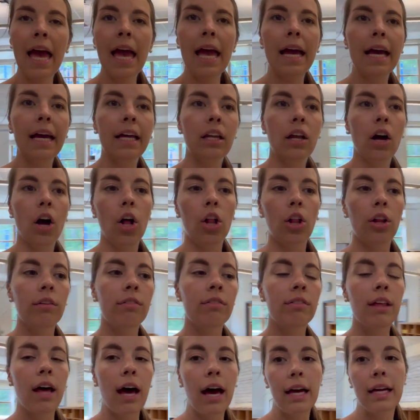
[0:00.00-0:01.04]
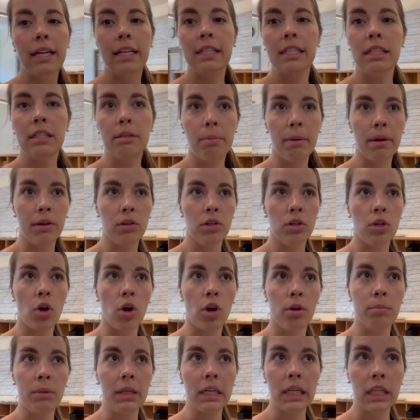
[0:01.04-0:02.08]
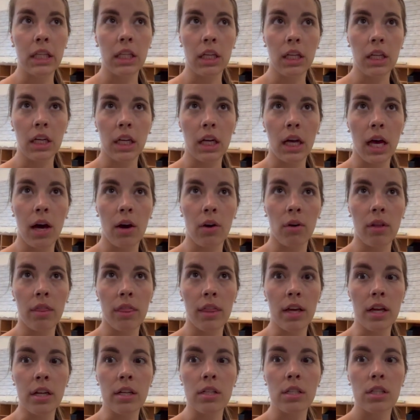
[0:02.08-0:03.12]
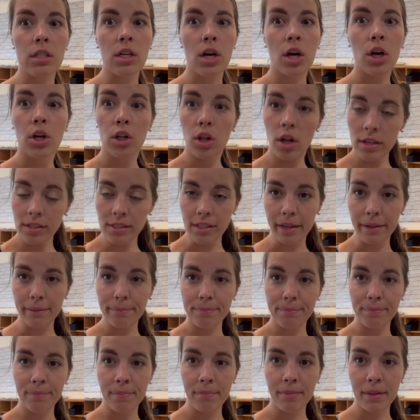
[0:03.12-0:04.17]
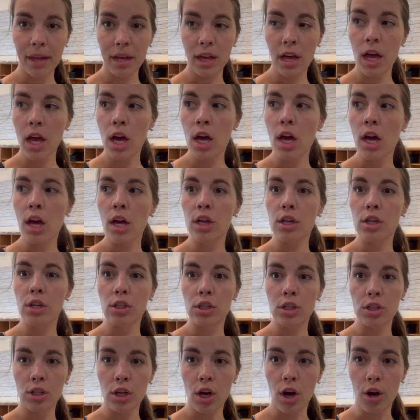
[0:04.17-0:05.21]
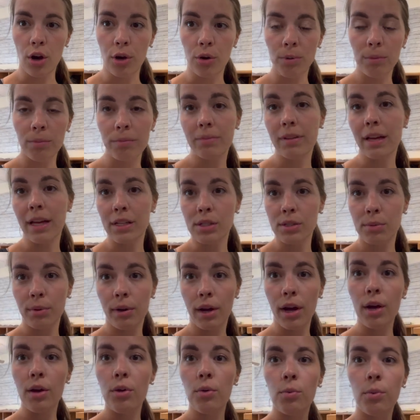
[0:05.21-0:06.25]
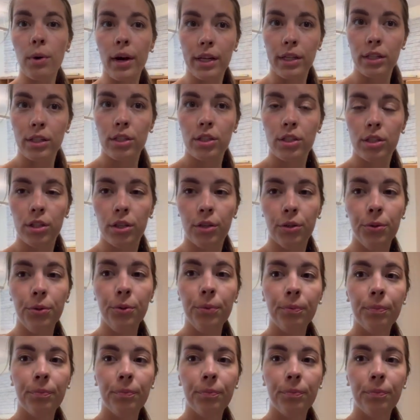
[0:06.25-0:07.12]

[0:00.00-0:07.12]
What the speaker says: and all of that is dependent on me cleaning out this closet. So that's where I went to.